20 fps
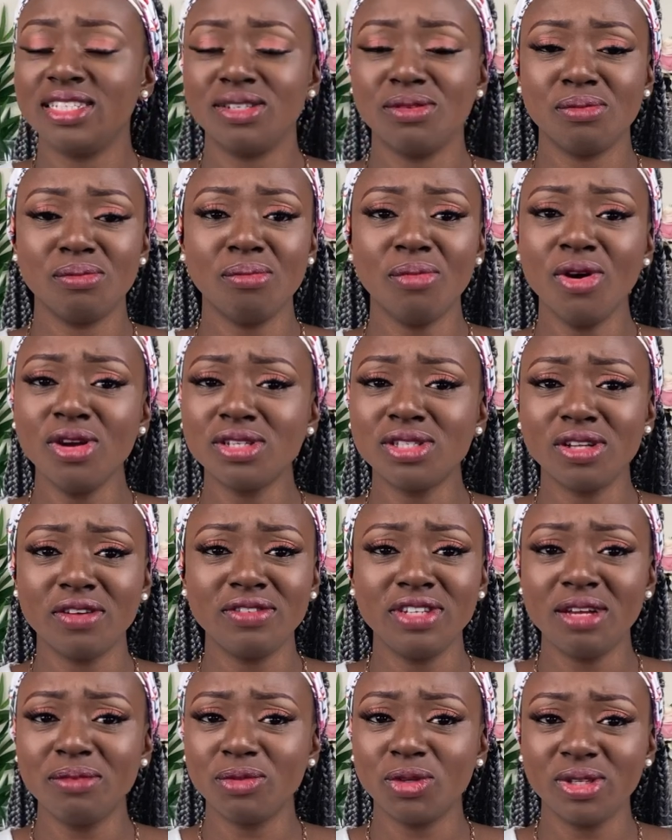Most of
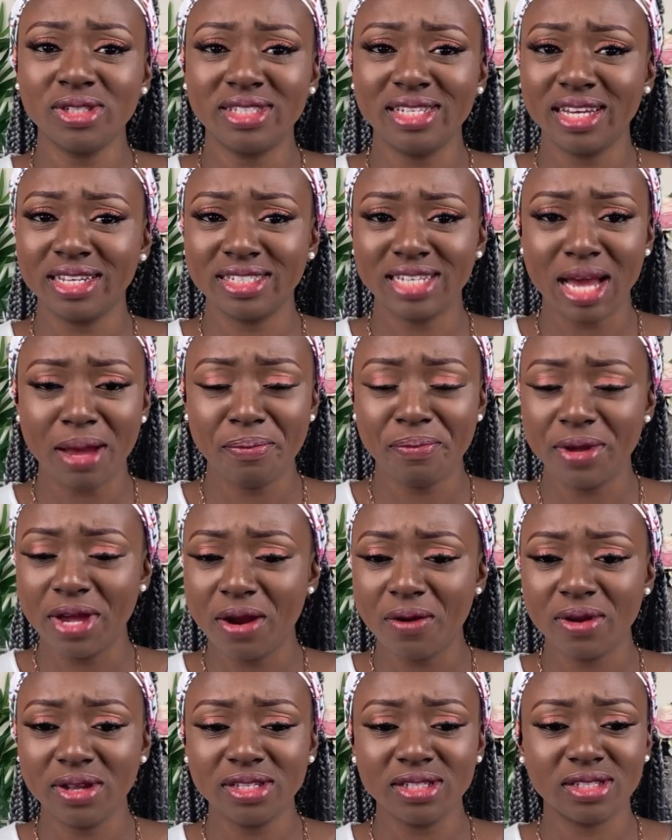them don't take the
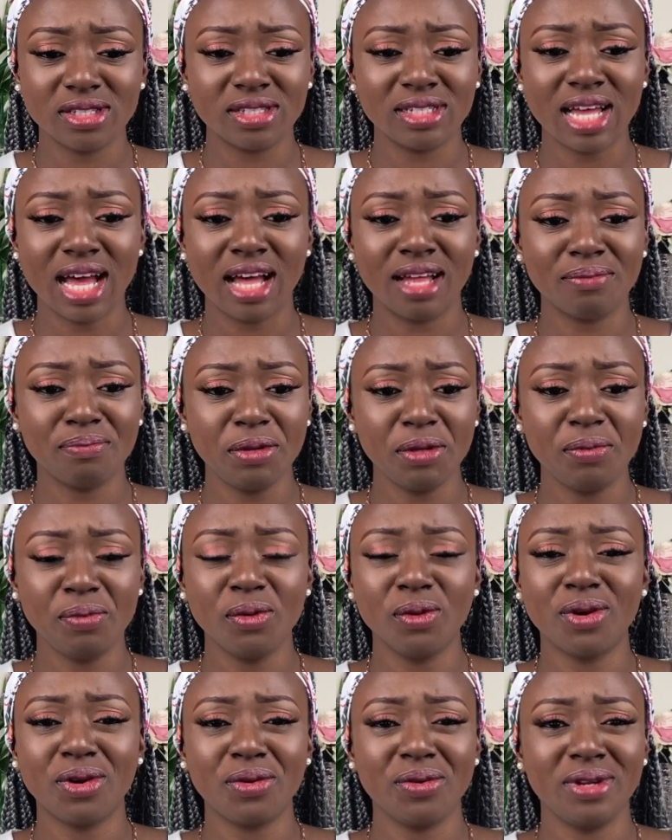appearance that
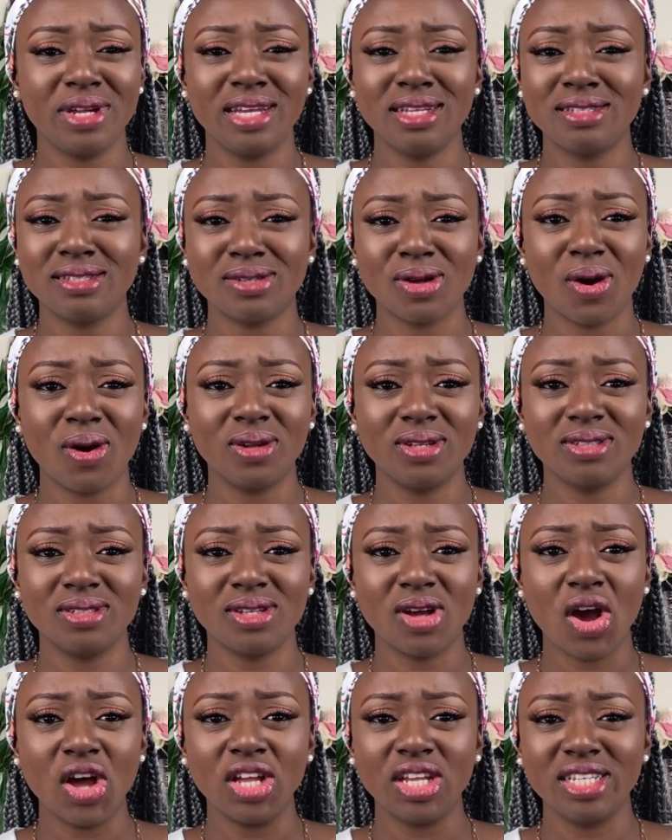people create on
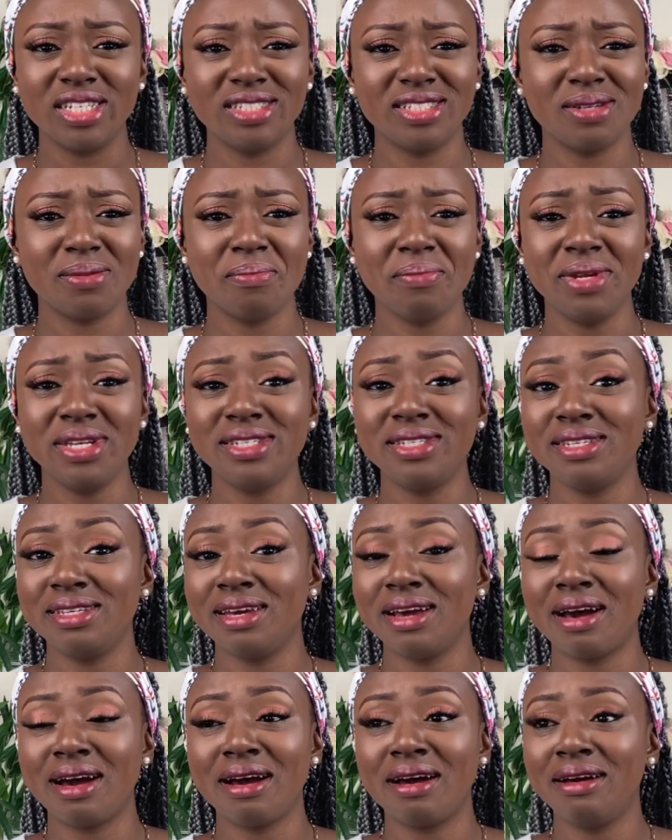in the
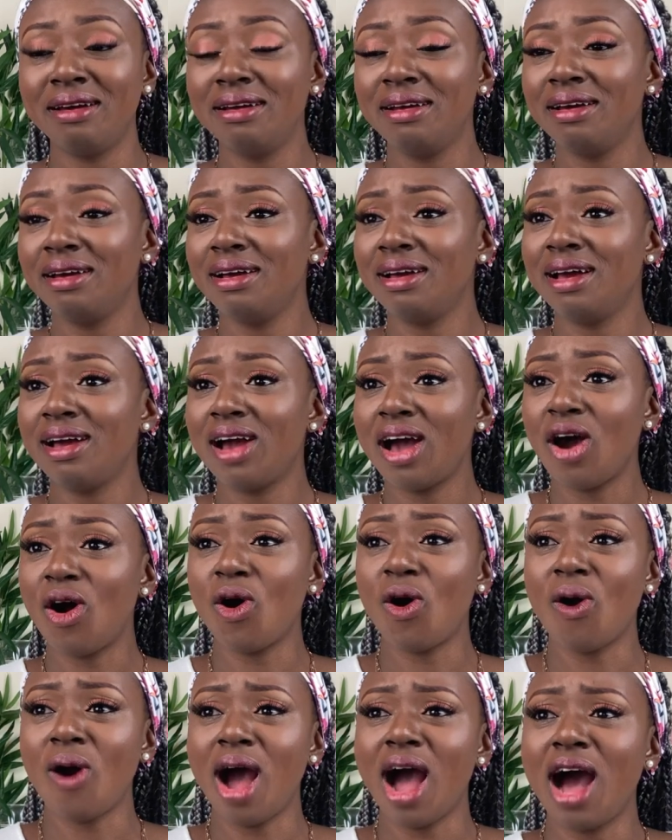media
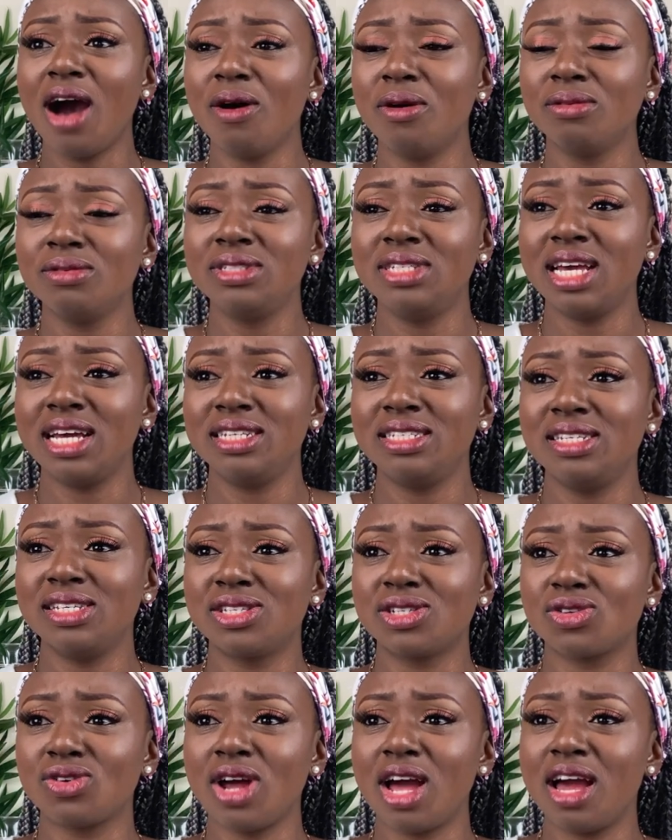or how they're
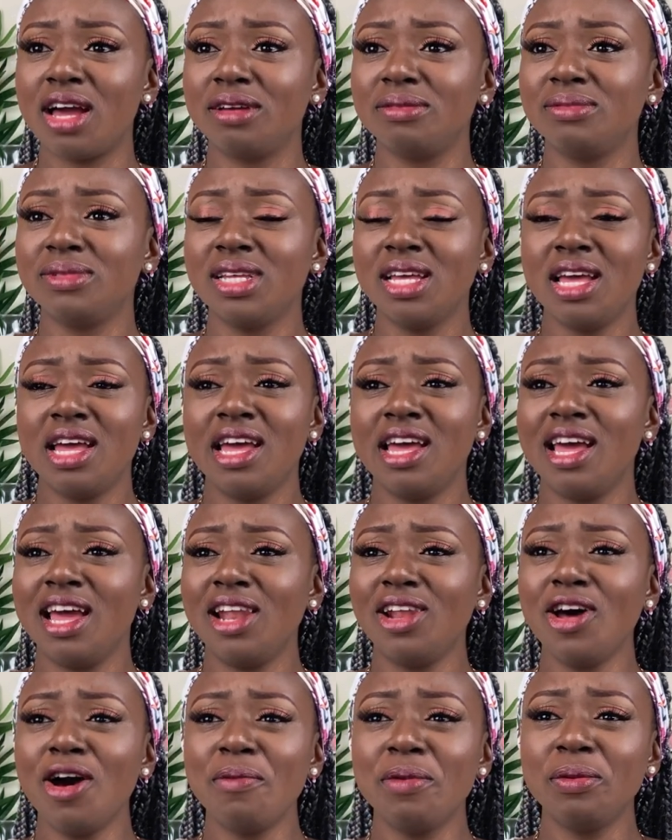described. A
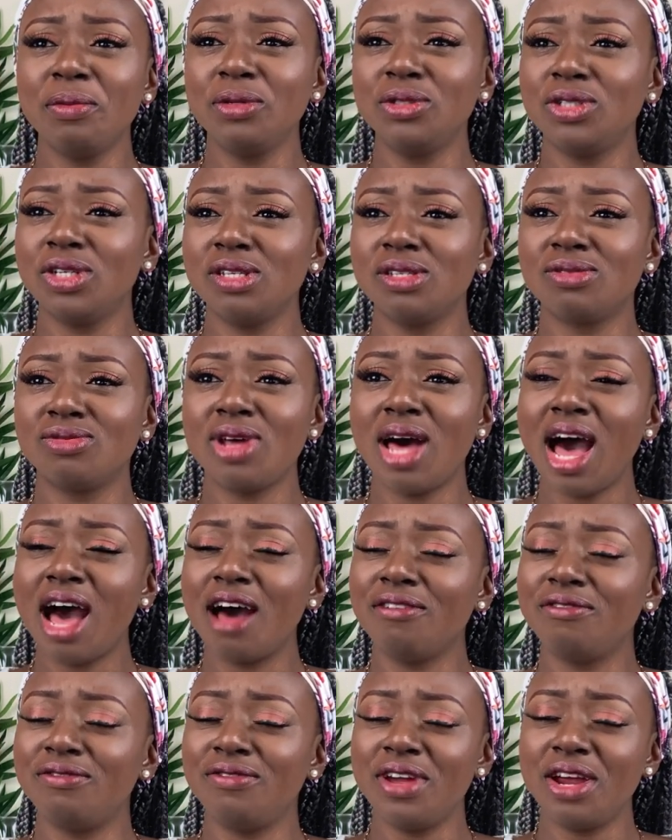lot of people just
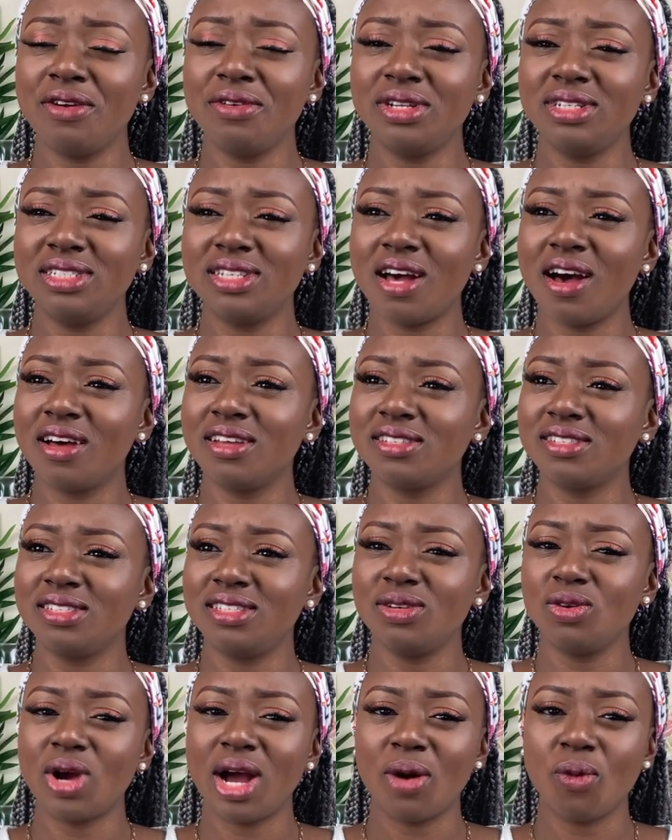have very nasty
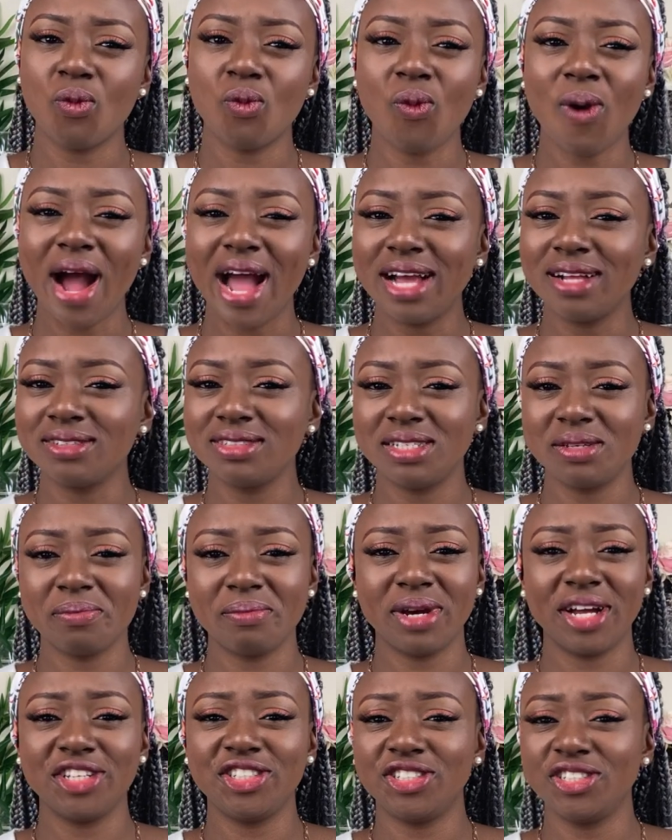and wild
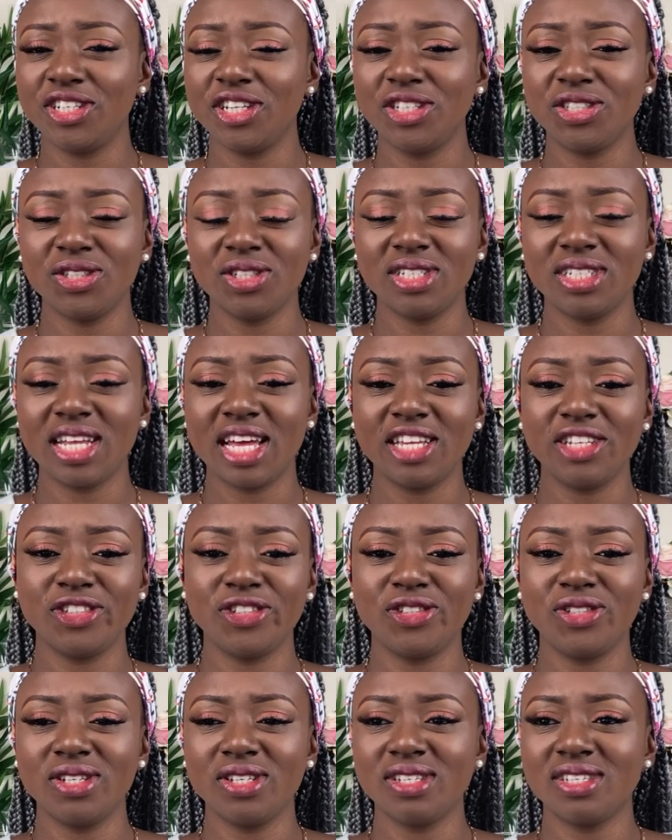imagination that
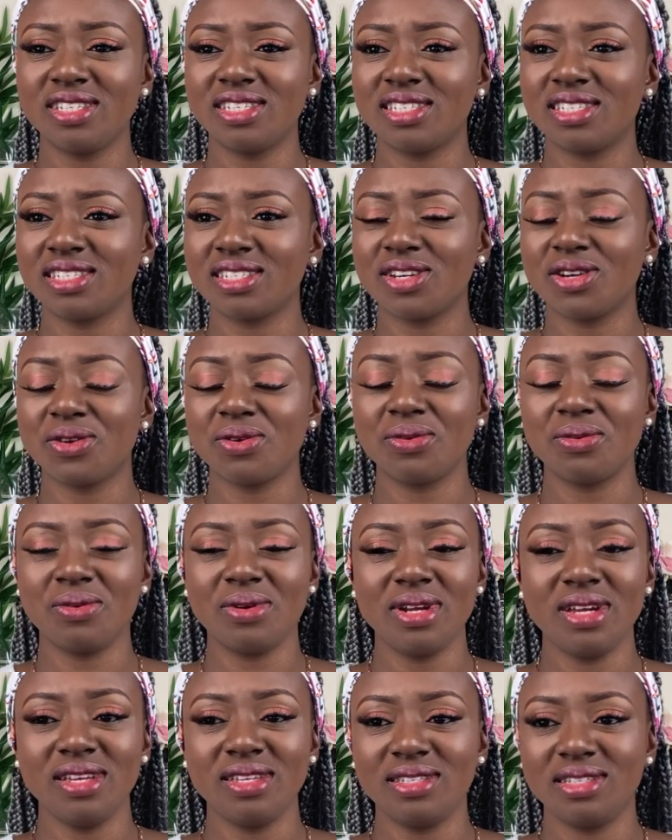is just
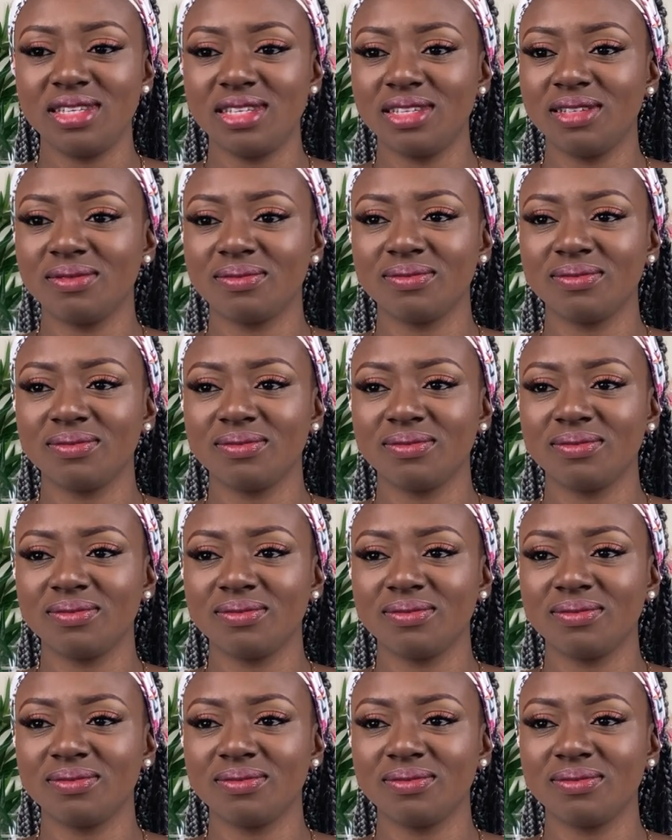crazy.